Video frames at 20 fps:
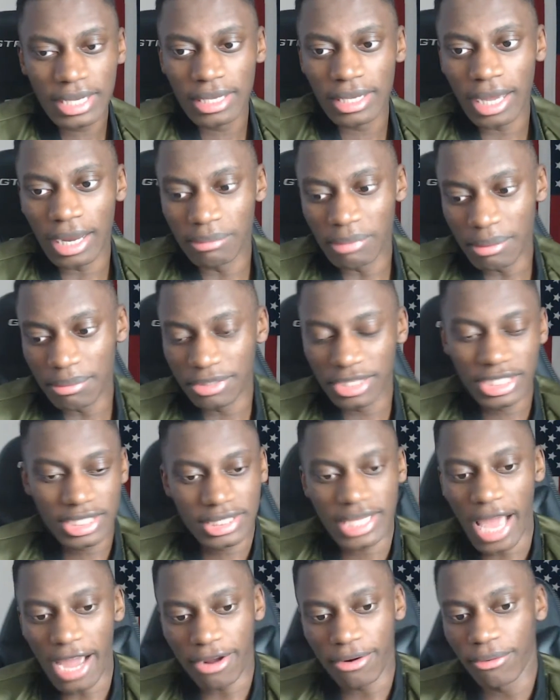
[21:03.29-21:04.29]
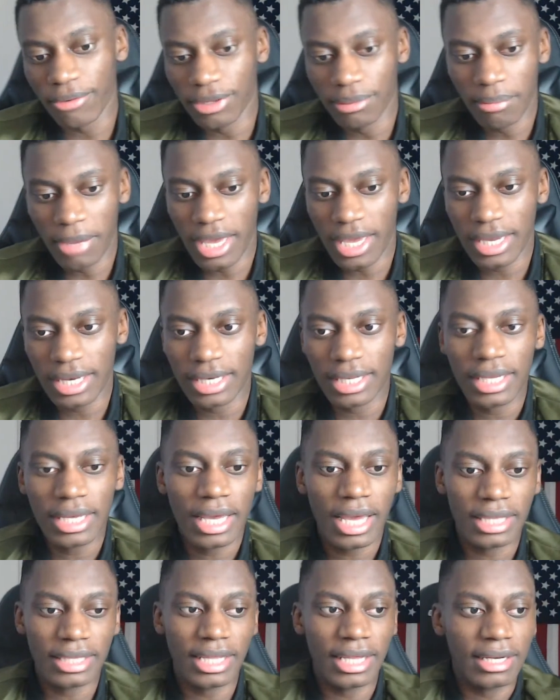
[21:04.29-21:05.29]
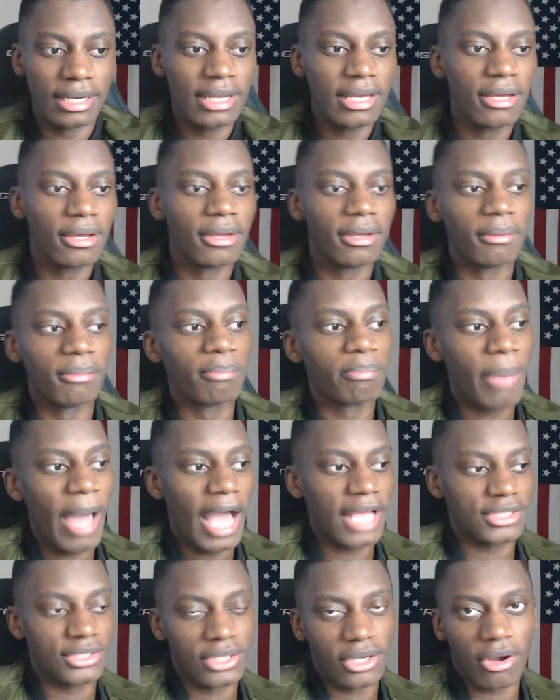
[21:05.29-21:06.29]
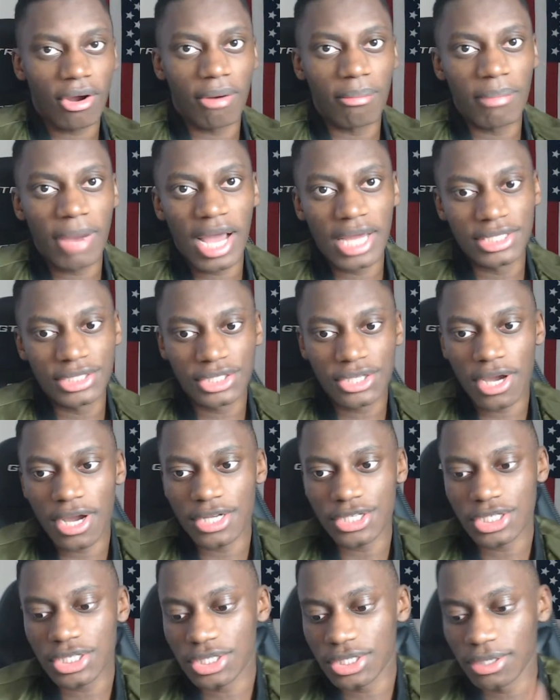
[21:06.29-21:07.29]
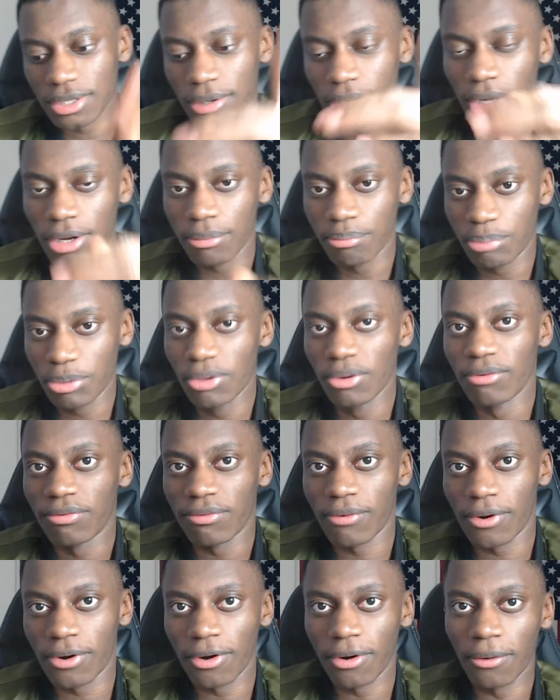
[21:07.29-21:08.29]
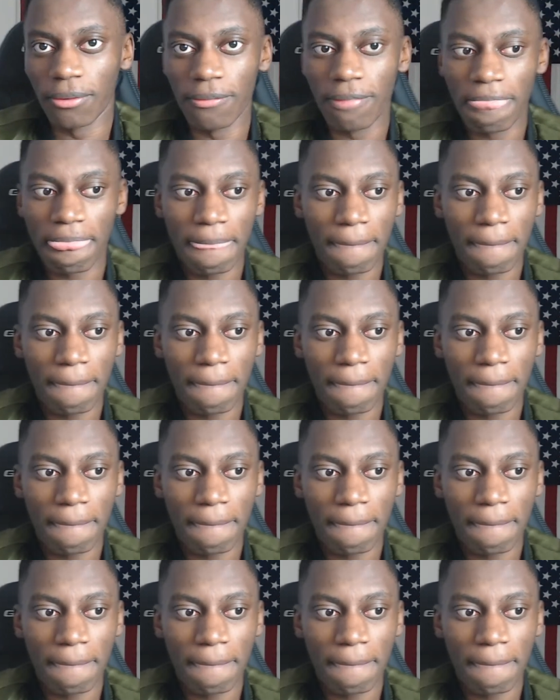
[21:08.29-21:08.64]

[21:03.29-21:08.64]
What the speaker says: I remember the tackle he made and then pass to Coman, touch, beautiful goal.